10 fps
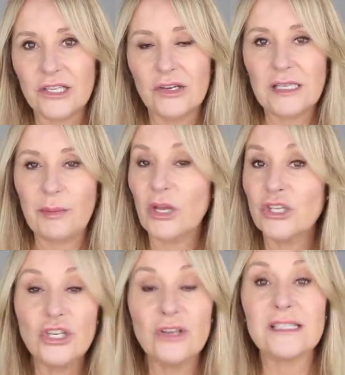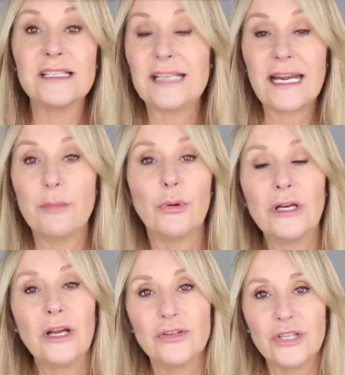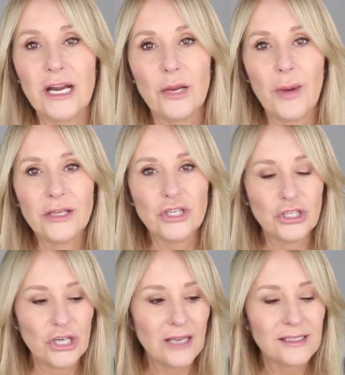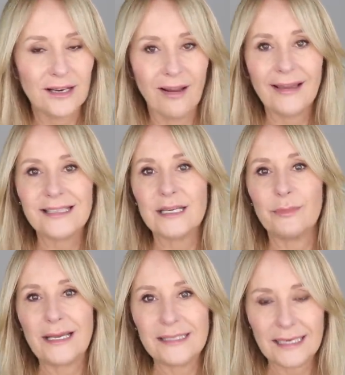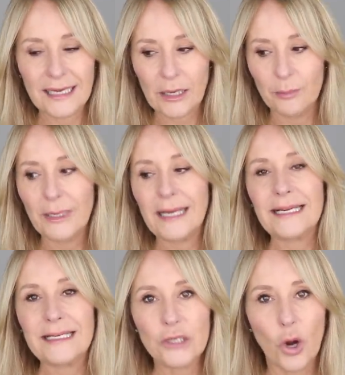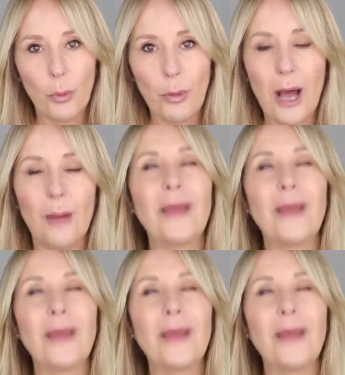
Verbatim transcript: to use it because she uses a daily body lotion anyway and she just likes to basically completely top up.